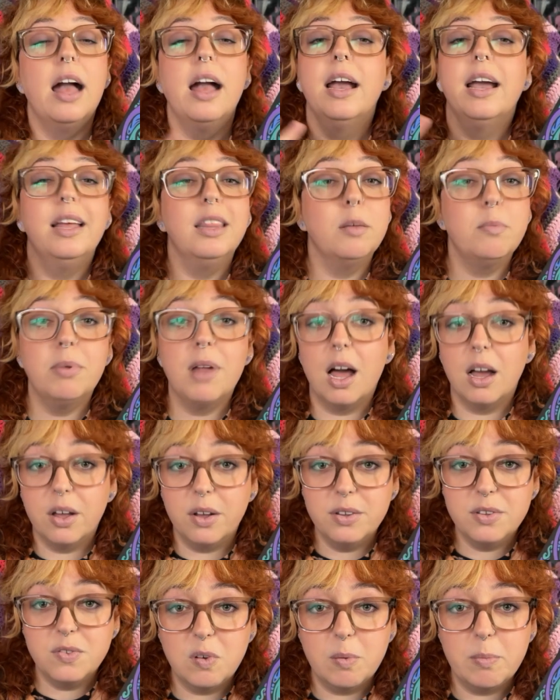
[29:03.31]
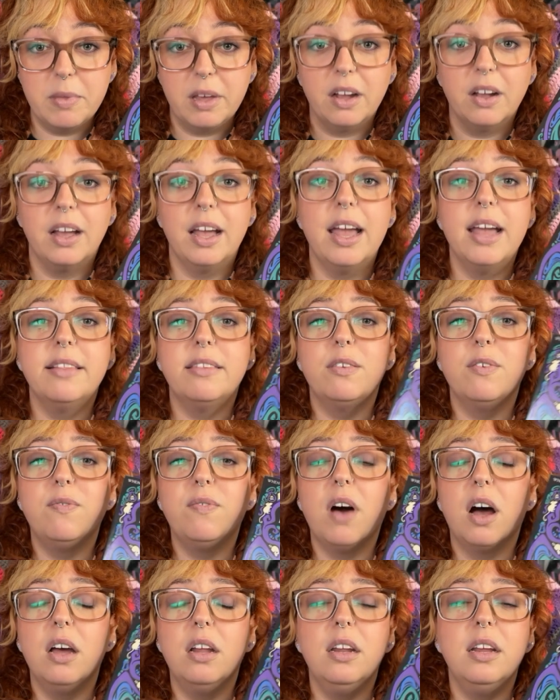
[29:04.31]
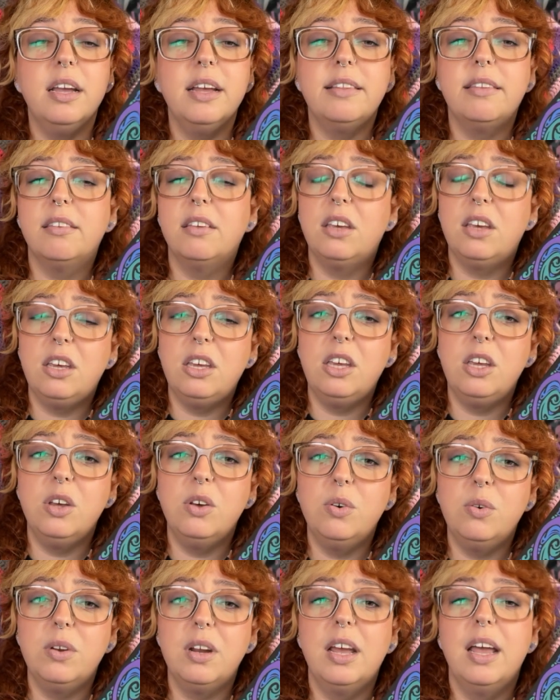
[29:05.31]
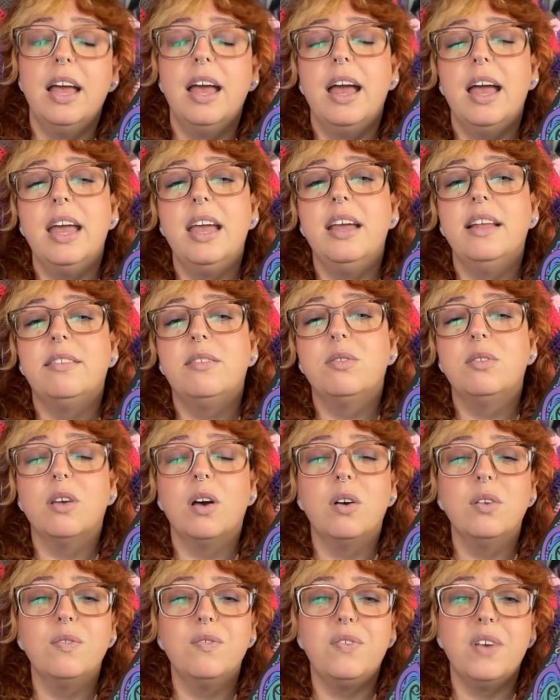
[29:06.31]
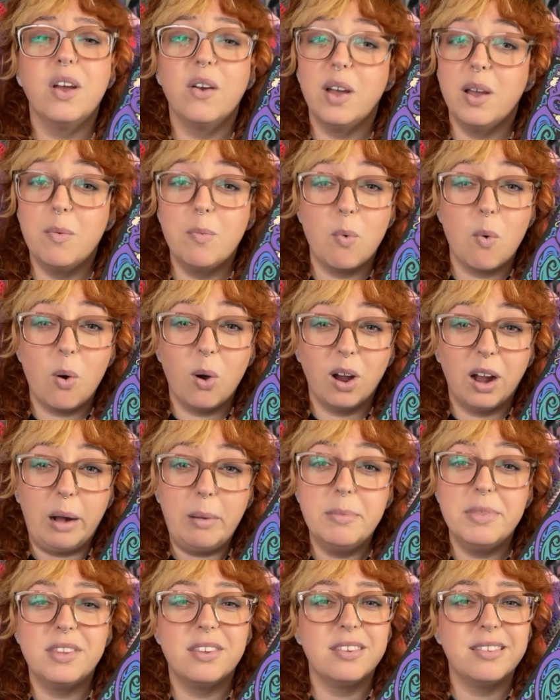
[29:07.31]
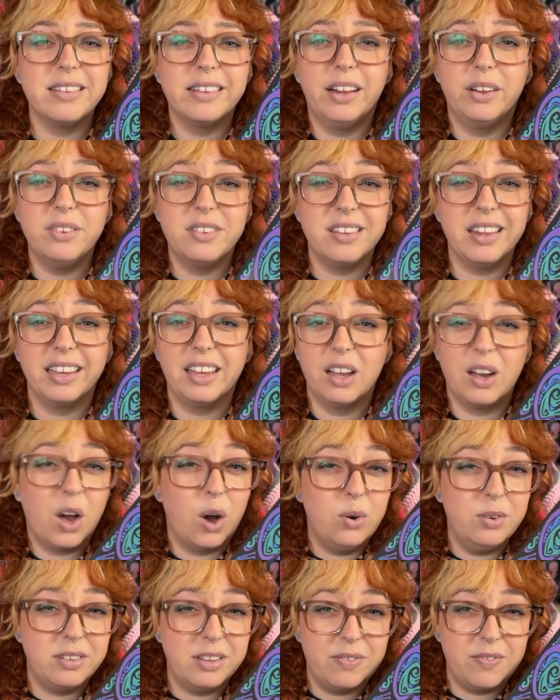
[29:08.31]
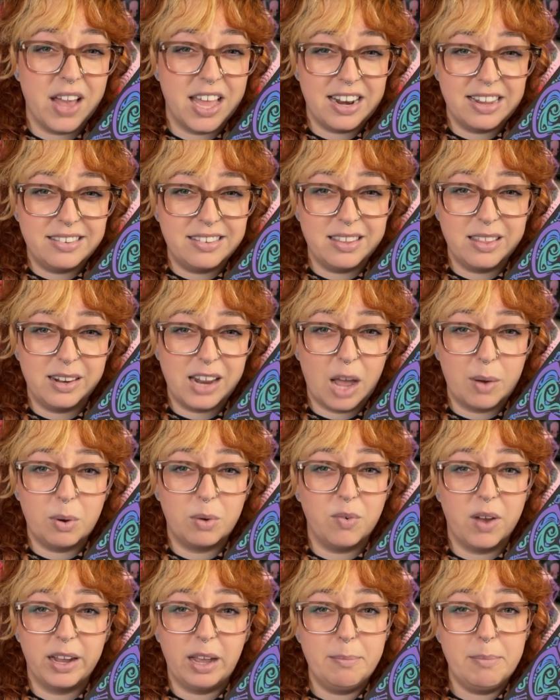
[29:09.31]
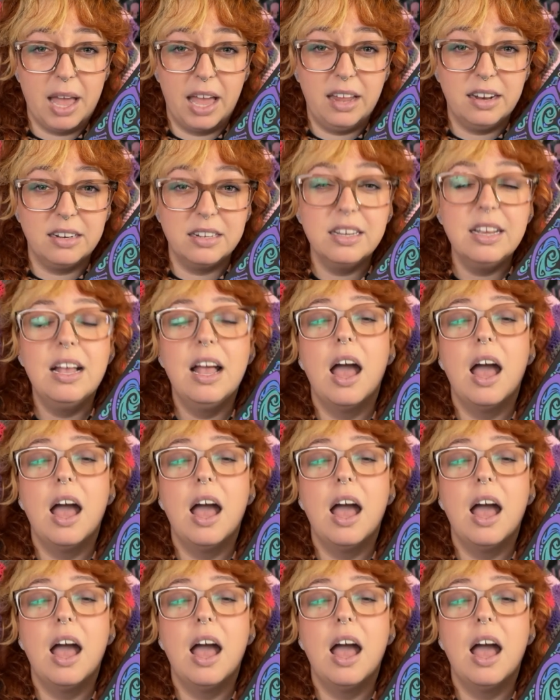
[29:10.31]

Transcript: And the plot goes there. It's fun, it's cute, it's very warm. This is the closest to like a cozy fantasy that I would recommend.